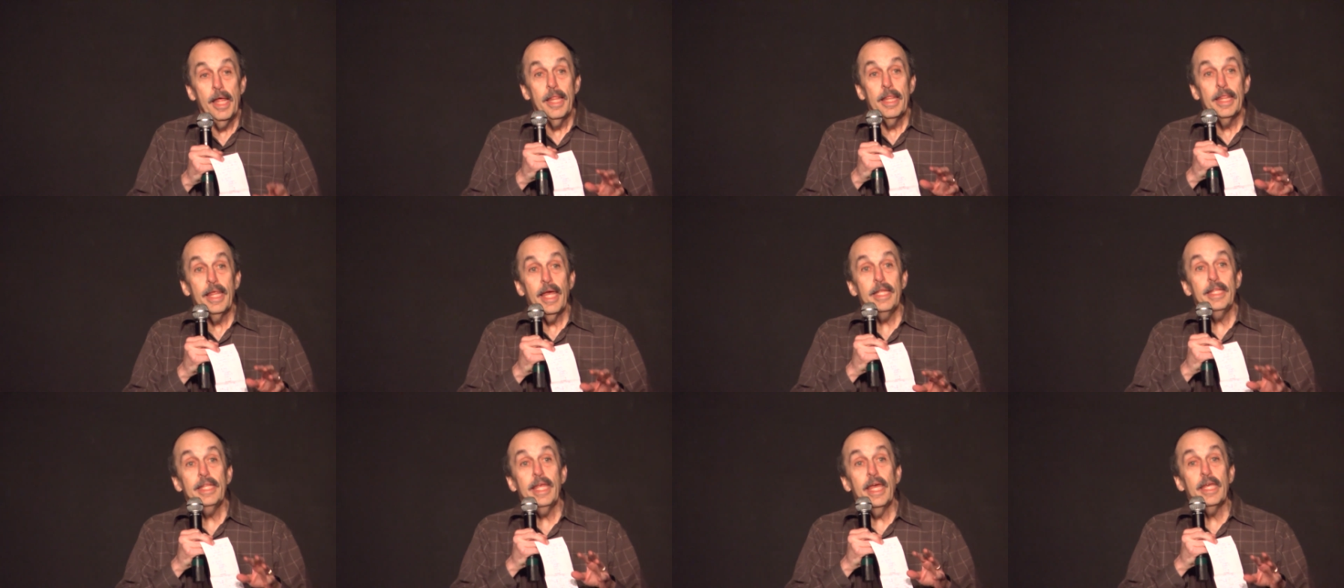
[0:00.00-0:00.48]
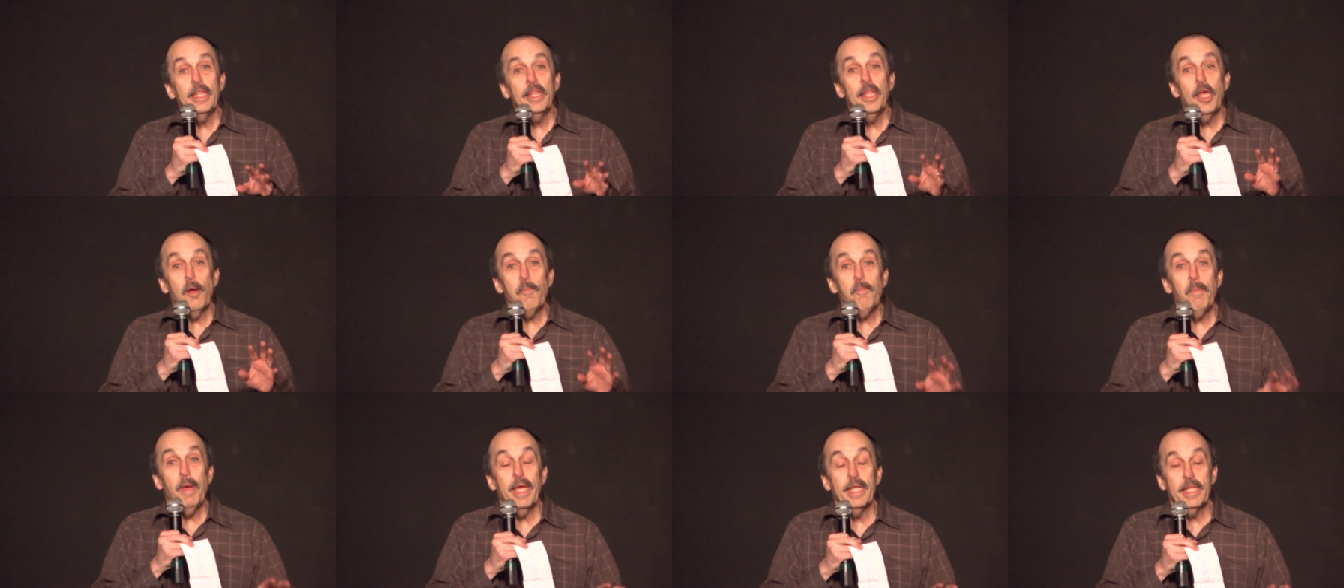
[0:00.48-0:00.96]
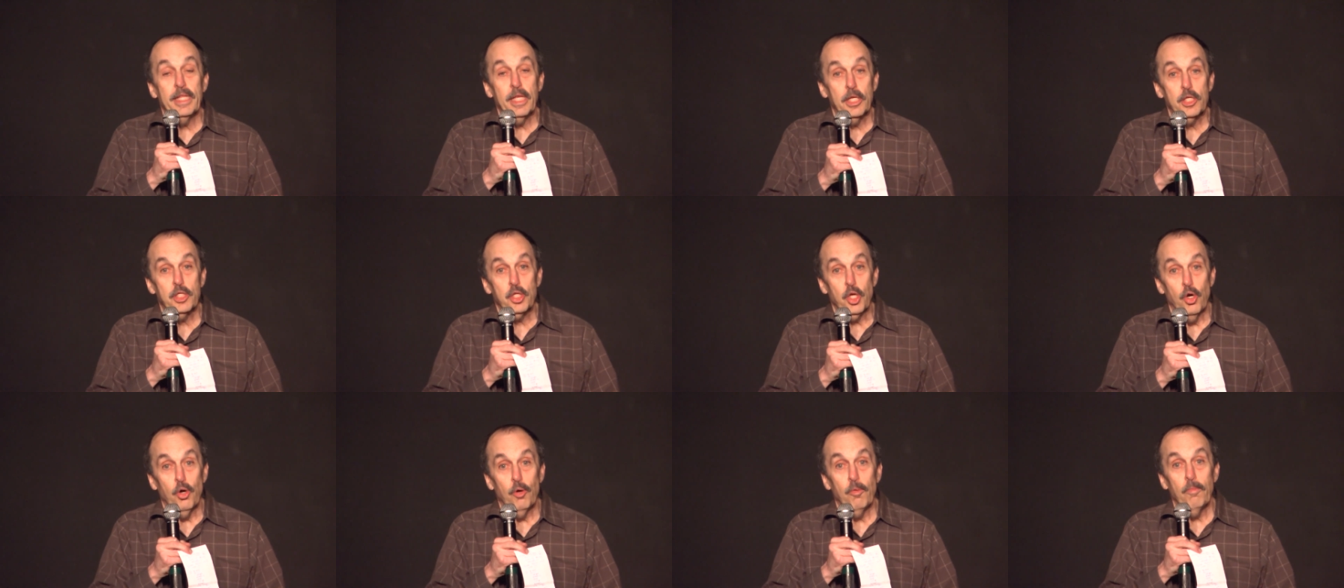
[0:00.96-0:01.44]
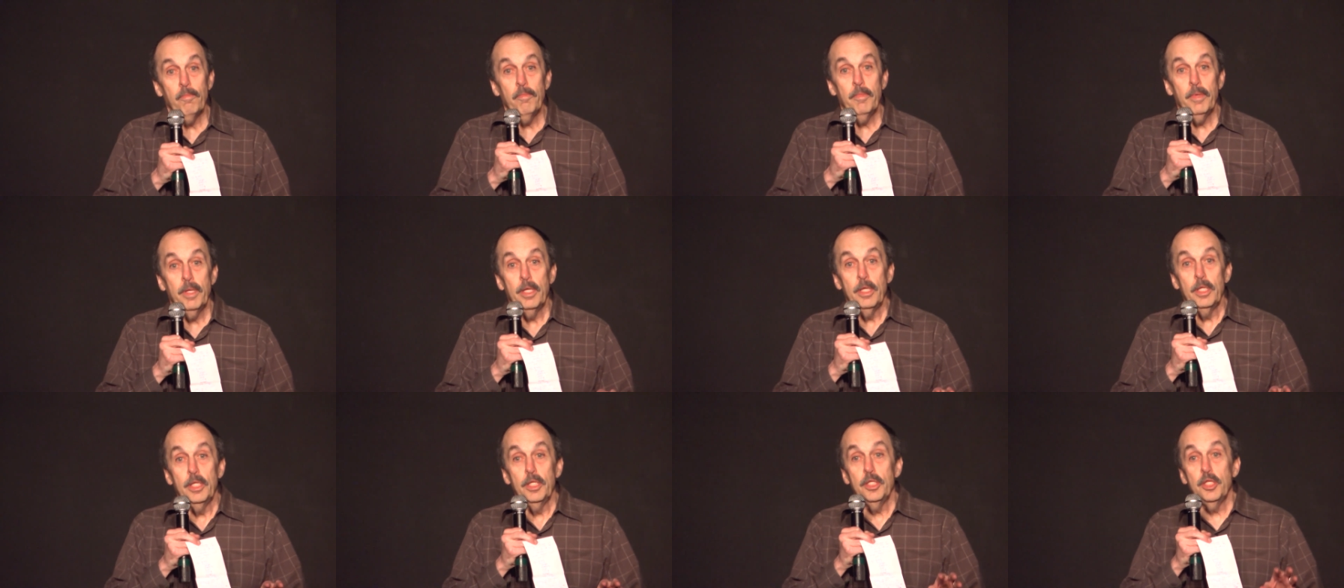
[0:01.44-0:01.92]
They take their paintings
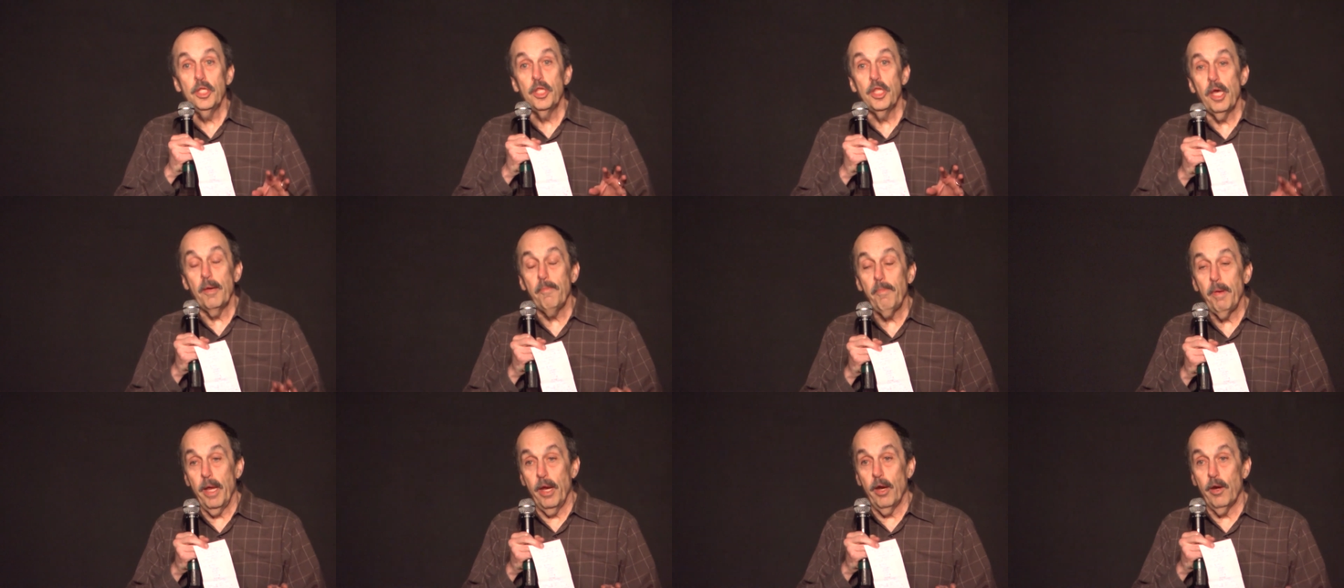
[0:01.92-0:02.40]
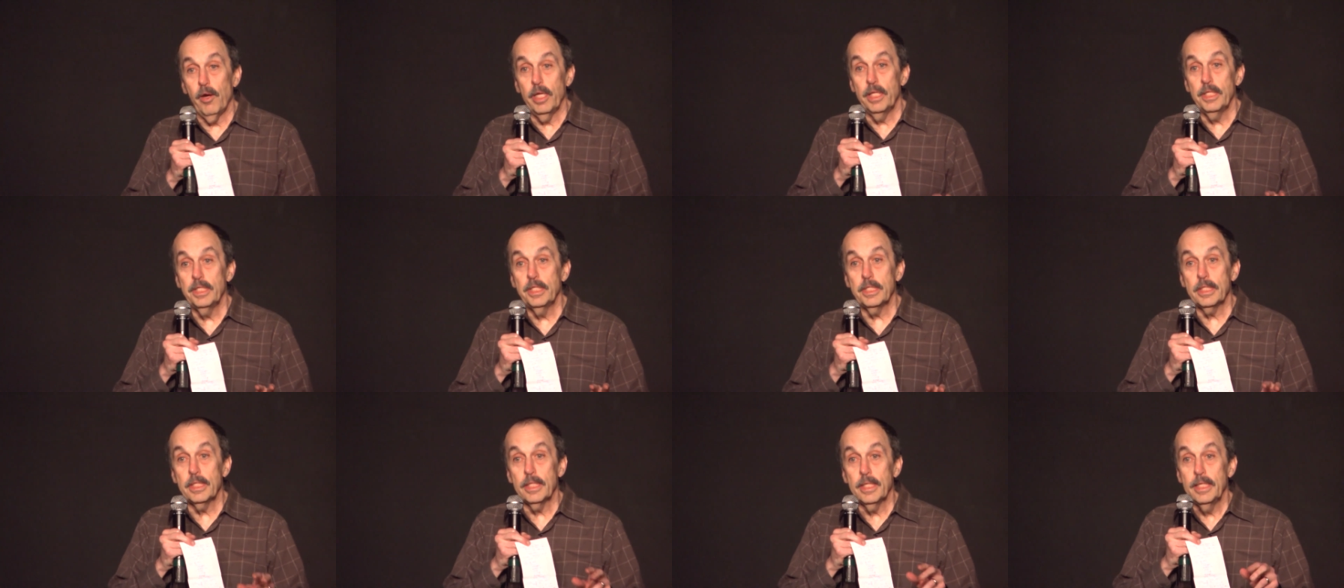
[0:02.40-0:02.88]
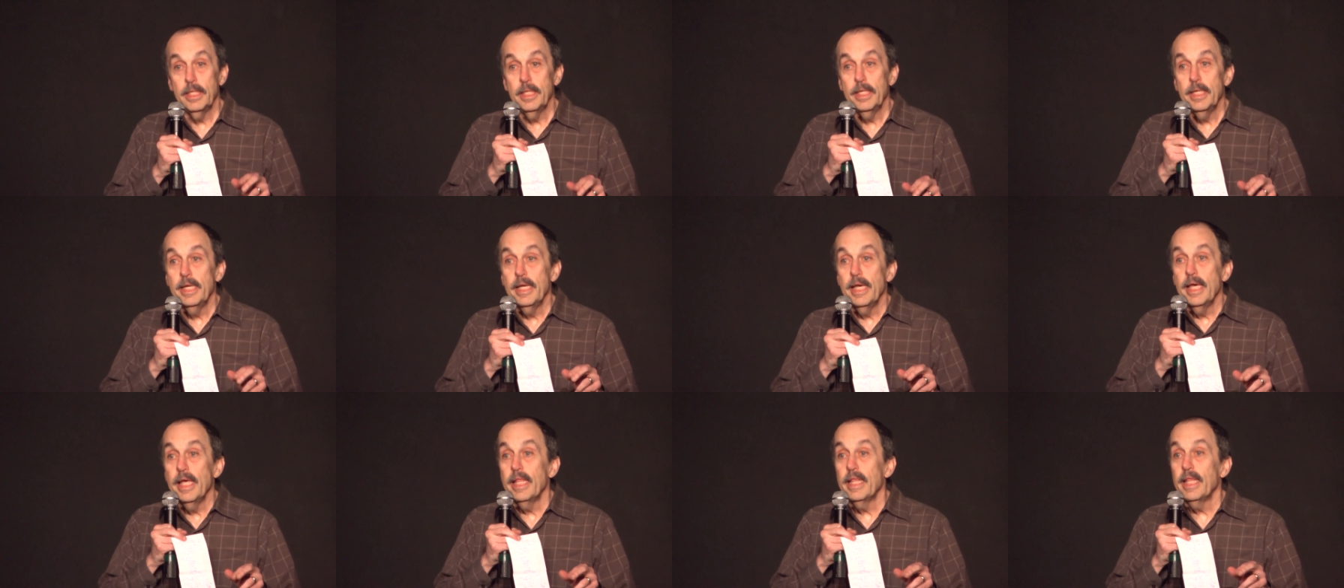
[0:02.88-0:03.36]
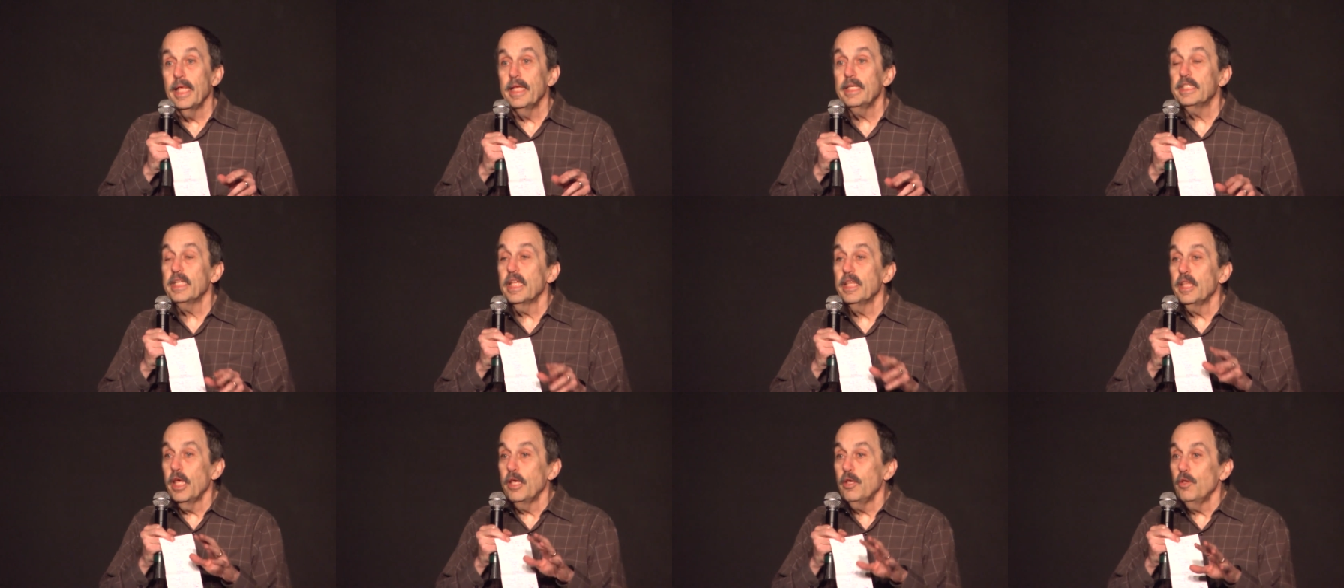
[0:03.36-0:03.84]
home to their parents, and they
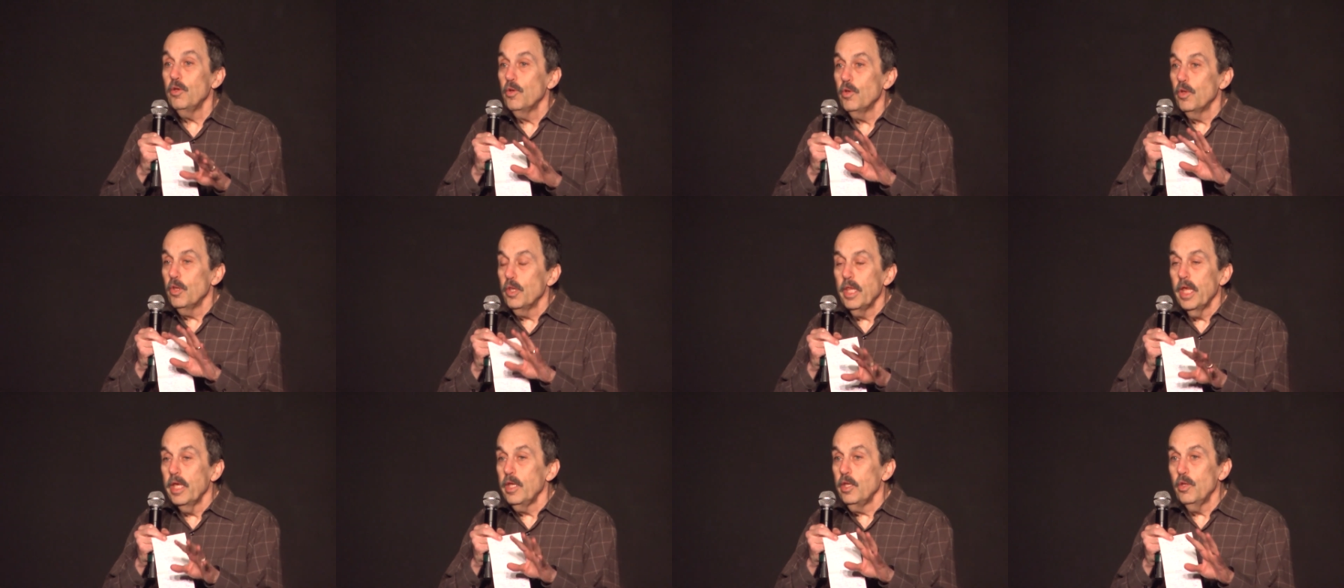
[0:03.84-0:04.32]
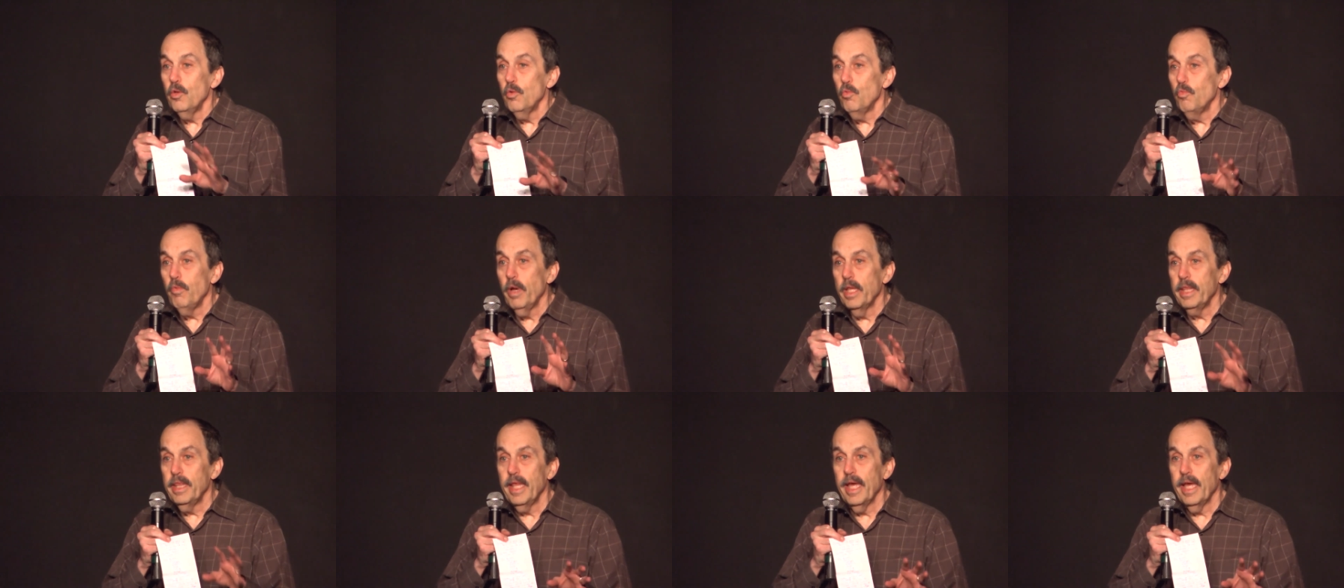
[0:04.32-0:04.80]
said they went